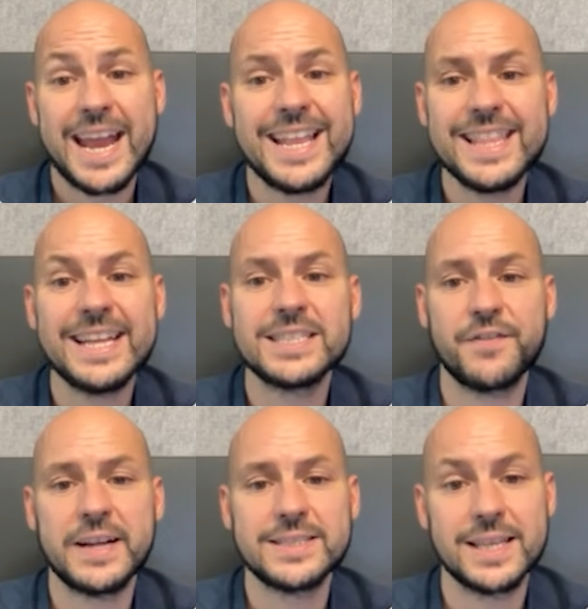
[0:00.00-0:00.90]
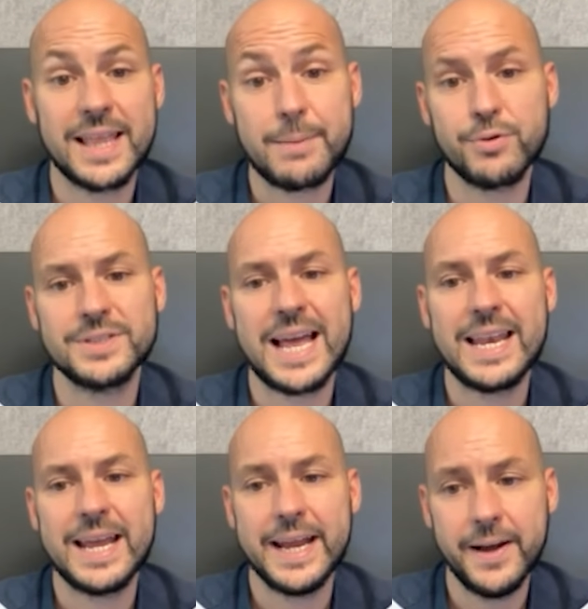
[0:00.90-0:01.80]
in the interface that they
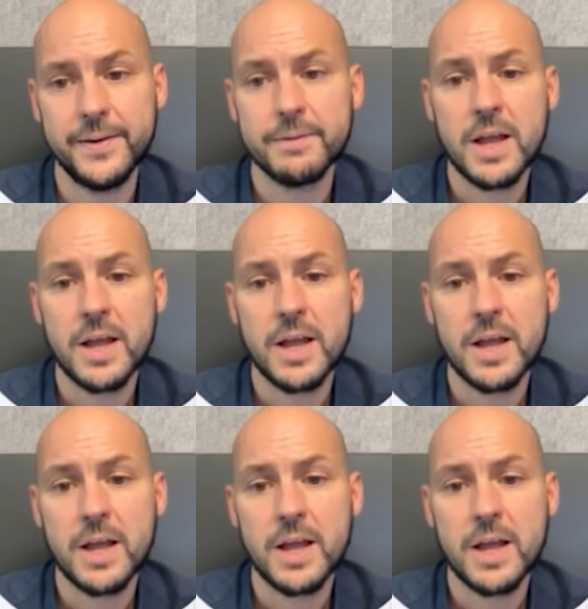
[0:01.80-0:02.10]
present here.